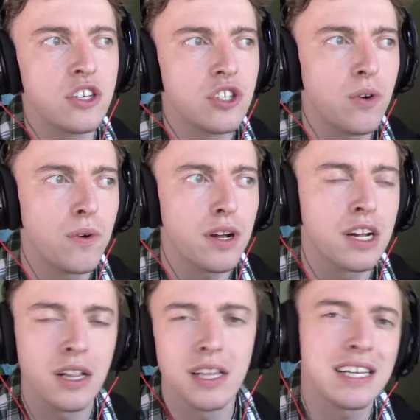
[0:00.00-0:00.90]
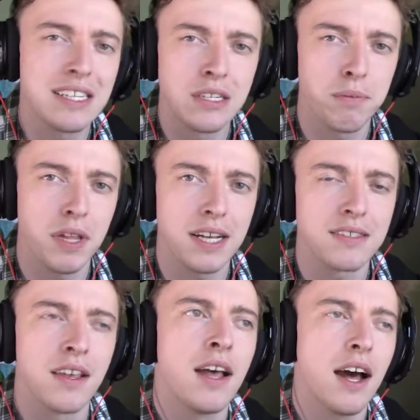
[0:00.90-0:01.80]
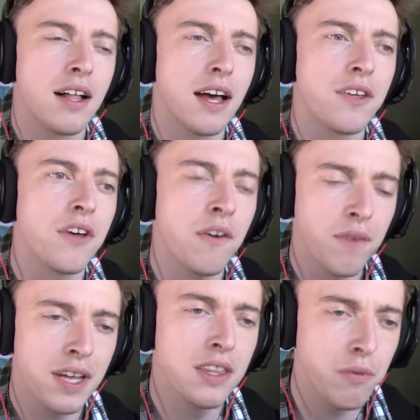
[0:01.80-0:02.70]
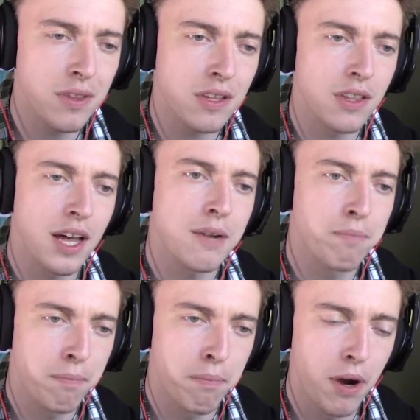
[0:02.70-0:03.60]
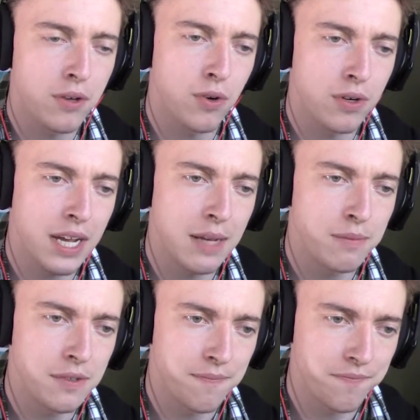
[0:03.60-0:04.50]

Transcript: you don't click into place. I find that with a lot of parkour games,